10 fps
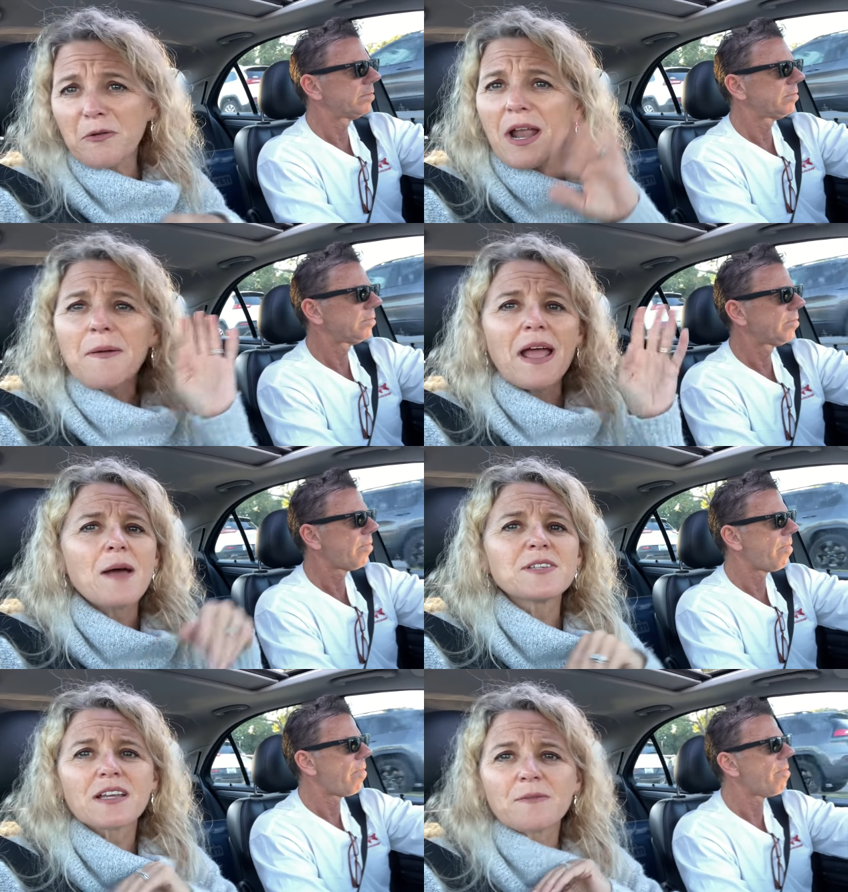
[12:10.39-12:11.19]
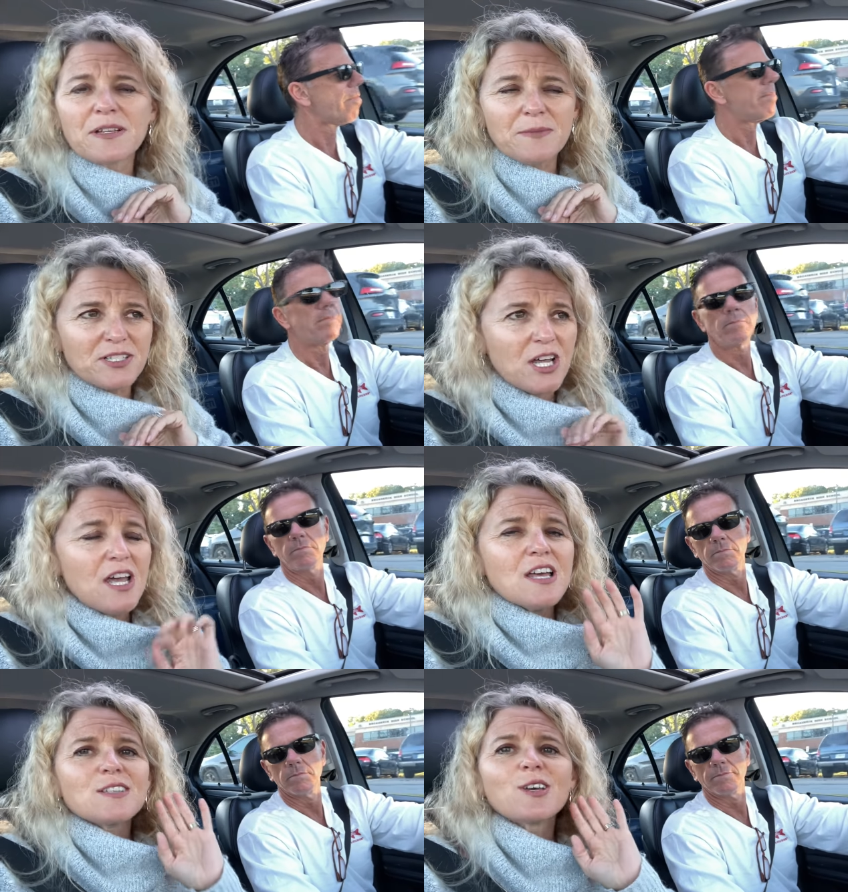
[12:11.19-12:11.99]
Speaker 1: Anyway, I'm talking way too much.
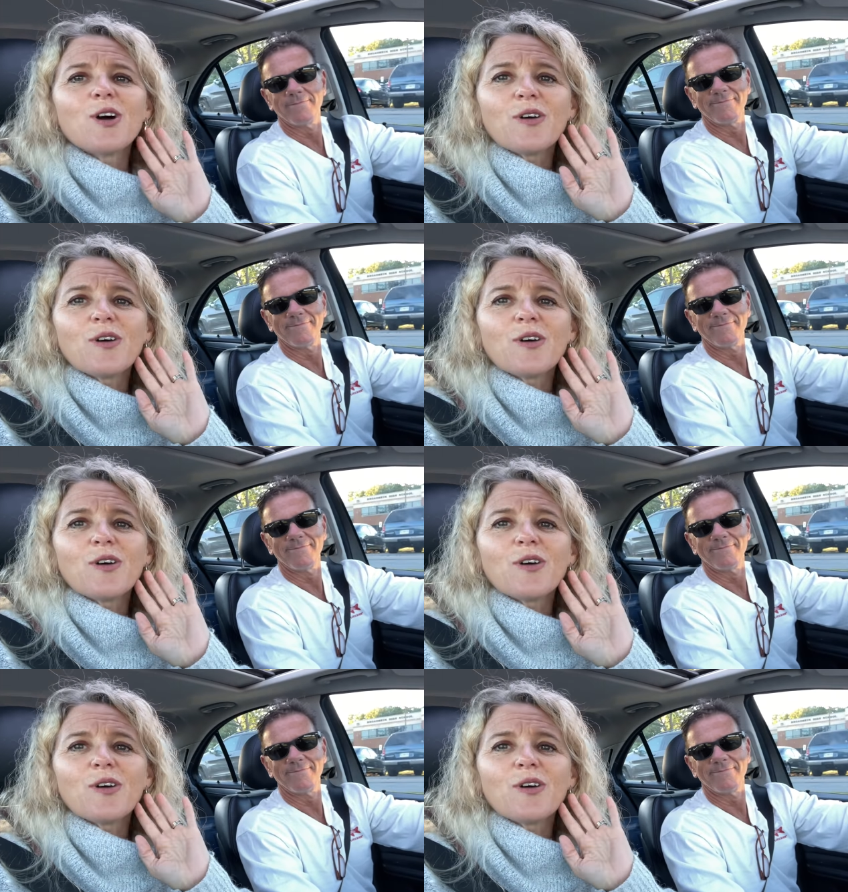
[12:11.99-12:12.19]
So